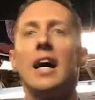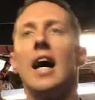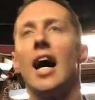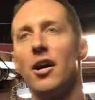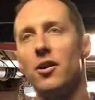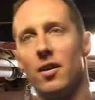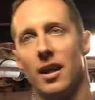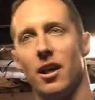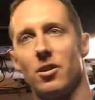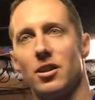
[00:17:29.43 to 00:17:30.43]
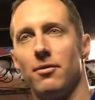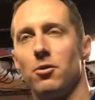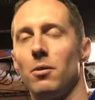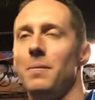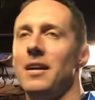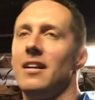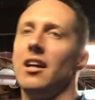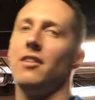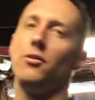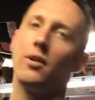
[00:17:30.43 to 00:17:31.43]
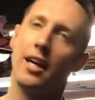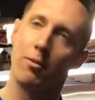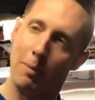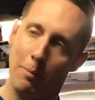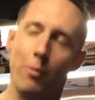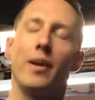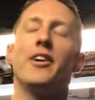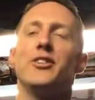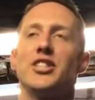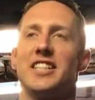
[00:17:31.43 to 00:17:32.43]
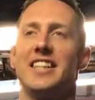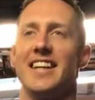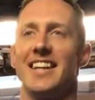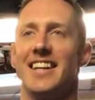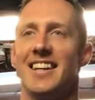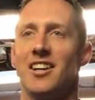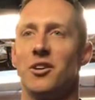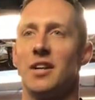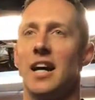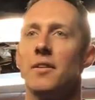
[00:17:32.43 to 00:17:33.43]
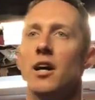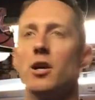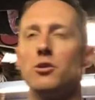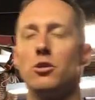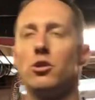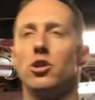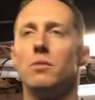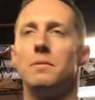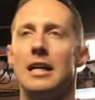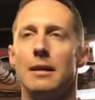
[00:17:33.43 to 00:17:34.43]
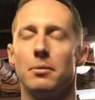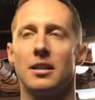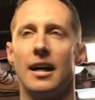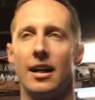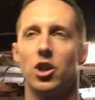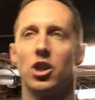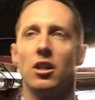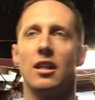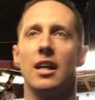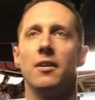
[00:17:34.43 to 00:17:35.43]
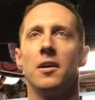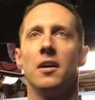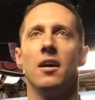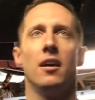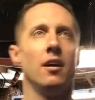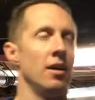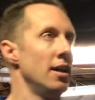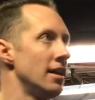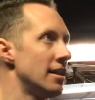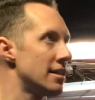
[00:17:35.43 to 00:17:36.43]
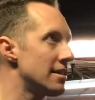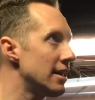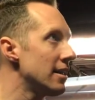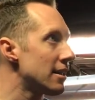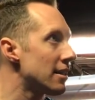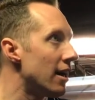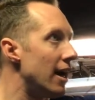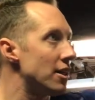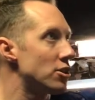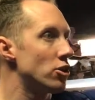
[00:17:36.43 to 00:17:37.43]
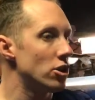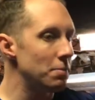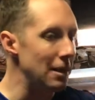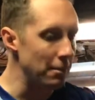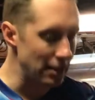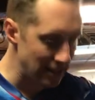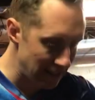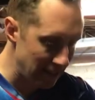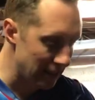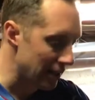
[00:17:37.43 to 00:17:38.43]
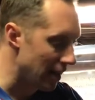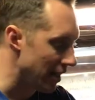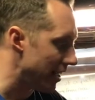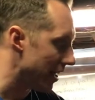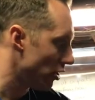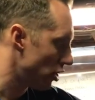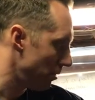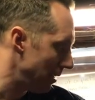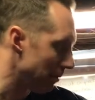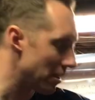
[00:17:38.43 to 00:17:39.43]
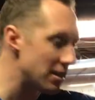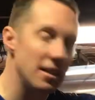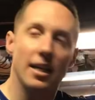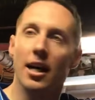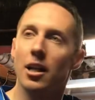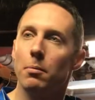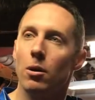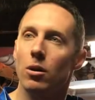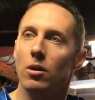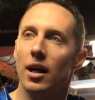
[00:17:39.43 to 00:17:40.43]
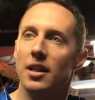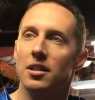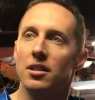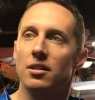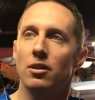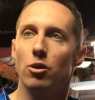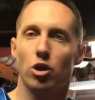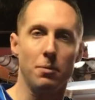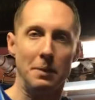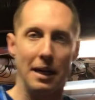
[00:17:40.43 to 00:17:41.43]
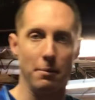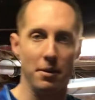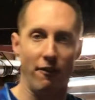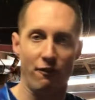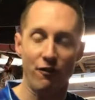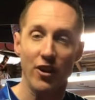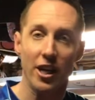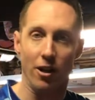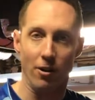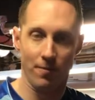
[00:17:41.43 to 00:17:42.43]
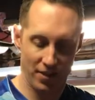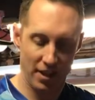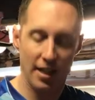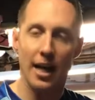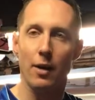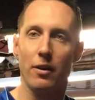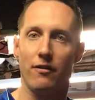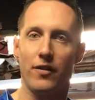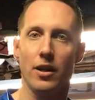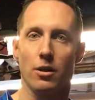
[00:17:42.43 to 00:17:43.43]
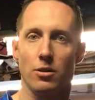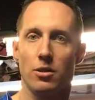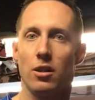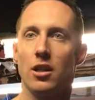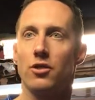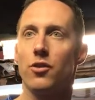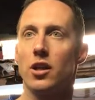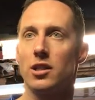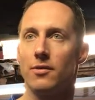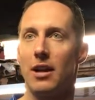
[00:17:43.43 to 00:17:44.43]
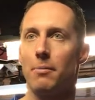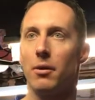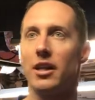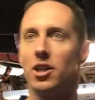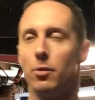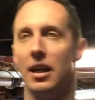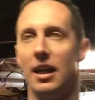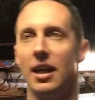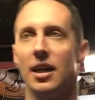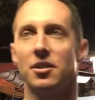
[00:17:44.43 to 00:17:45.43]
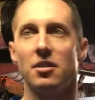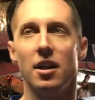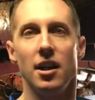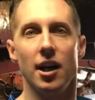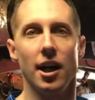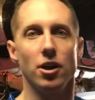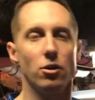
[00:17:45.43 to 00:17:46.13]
how are you going to get yourself to repeat it if you can't remember what you just did? Okay? So you should be able to actually see the toss. You should be able to see the contact. You should be able to see how the ball crosses. You should be able to feel how it feels as far as the vibration when it hits. And you